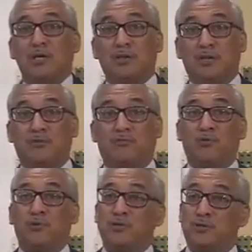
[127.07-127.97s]

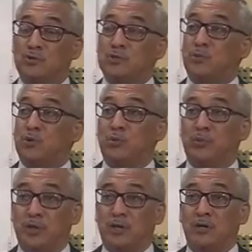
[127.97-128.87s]
Therefore, the insurance pool will
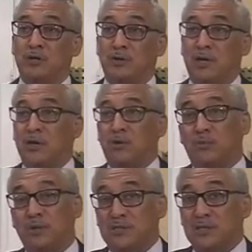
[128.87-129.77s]
be younger and it will
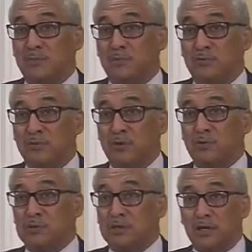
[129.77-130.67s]
be cheaper for
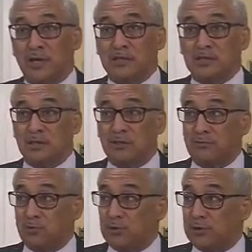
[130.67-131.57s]
those that can actually
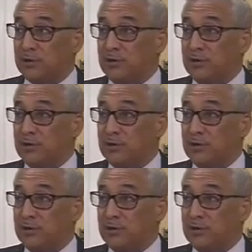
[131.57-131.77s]
afford it